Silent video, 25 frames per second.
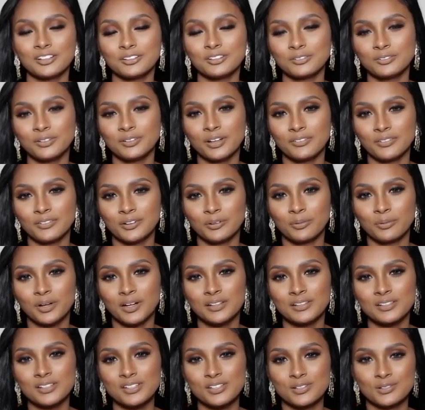Hello
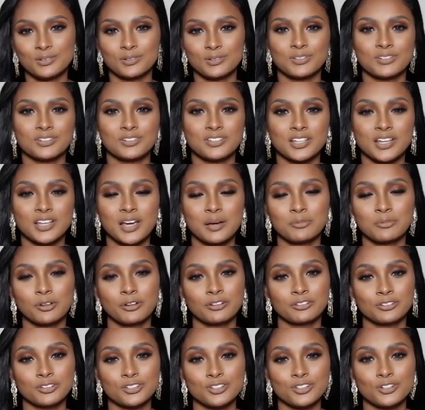everyone, so today I'm
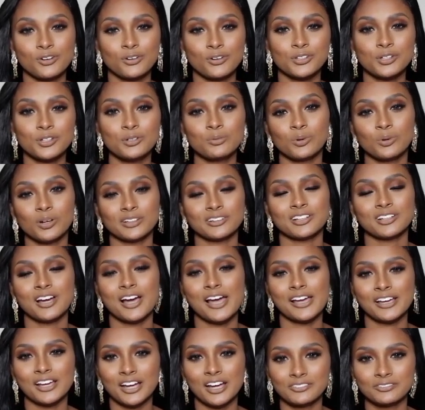going to show you what
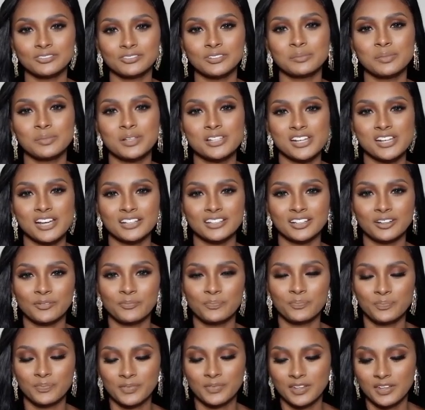I got from Lazada.
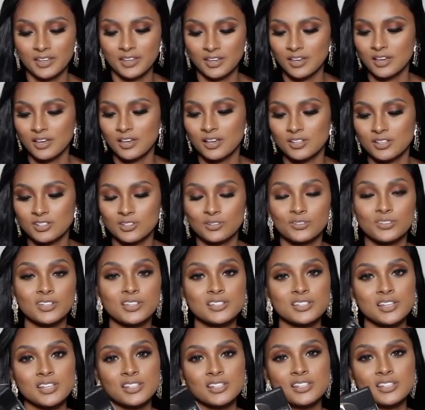So
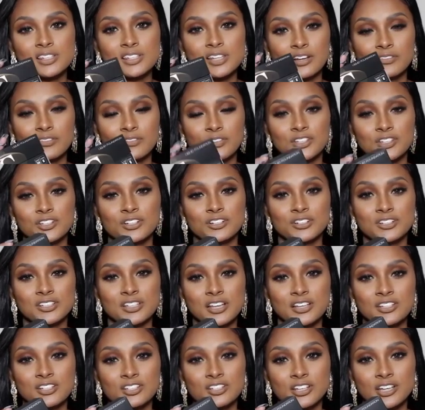this is the
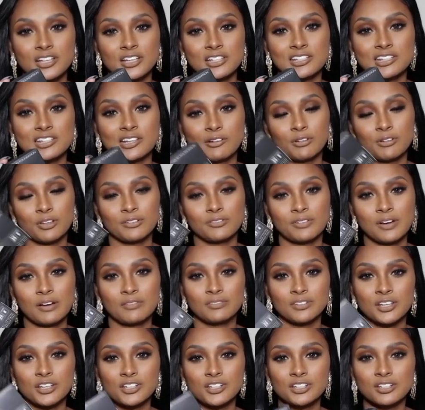Features and Shades Liquid
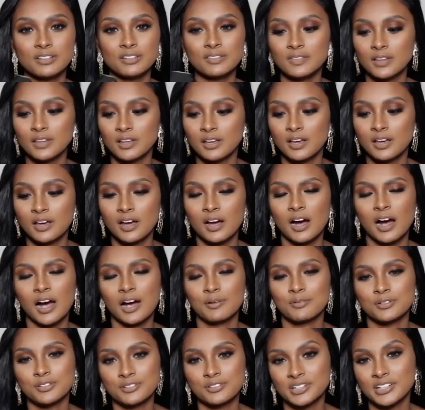Foundation.
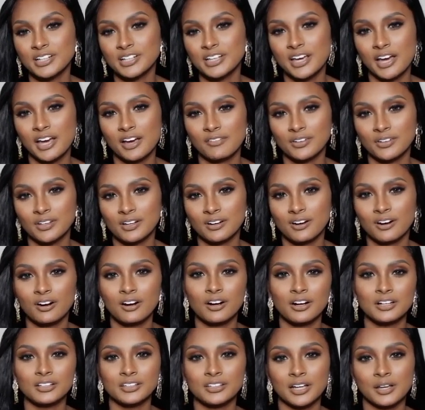I was really having a
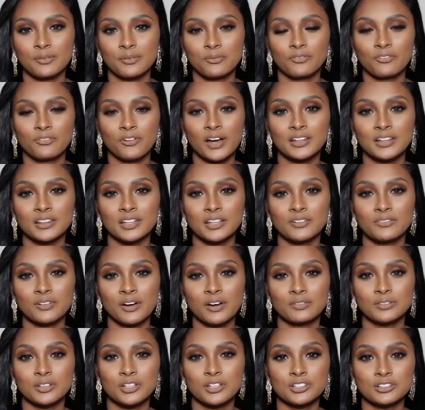hard time finding
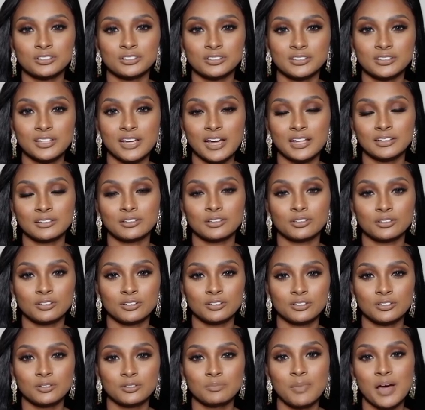foundation that
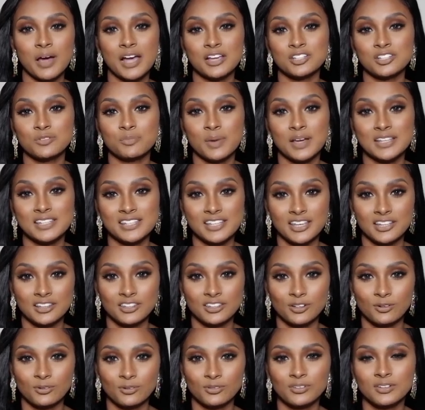could match my skin
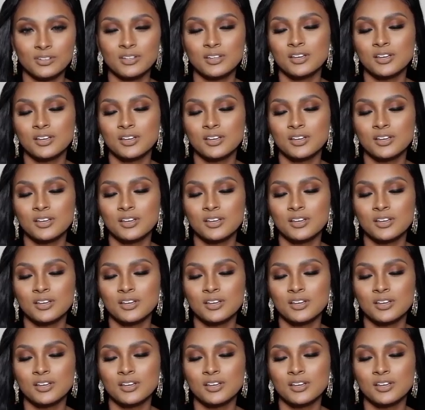tone.